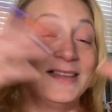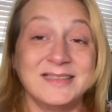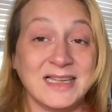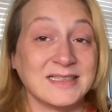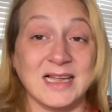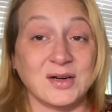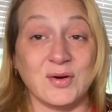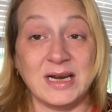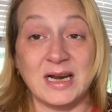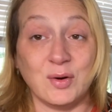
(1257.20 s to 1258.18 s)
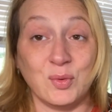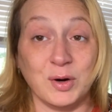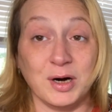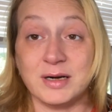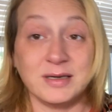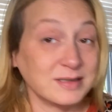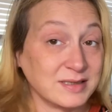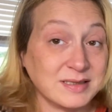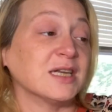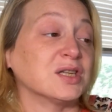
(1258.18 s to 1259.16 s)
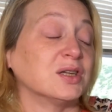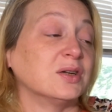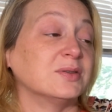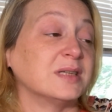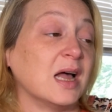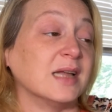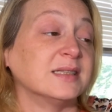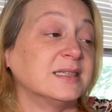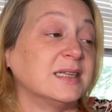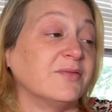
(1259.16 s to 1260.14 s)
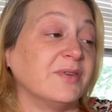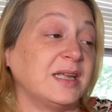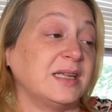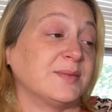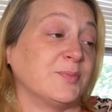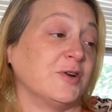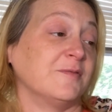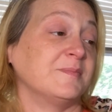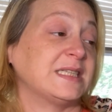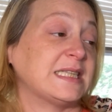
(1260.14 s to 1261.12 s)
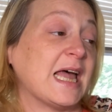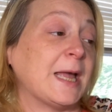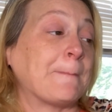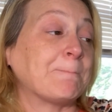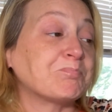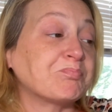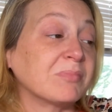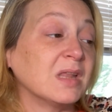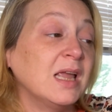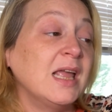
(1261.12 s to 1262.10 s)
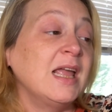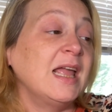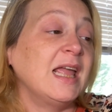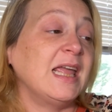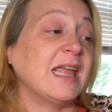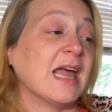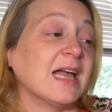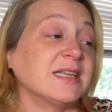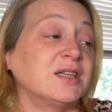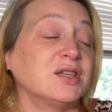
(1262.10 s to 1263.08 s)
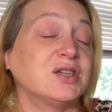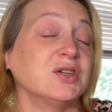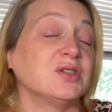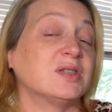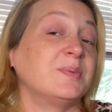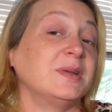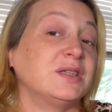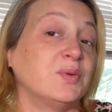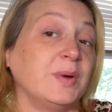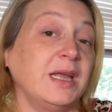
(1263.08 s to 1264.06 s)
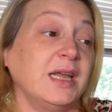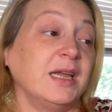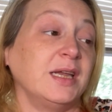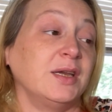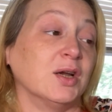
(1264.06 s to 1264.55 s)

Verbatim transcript: that's not quite how it works. Angela goes on to tell Ricky Smyrnes that he had to choose between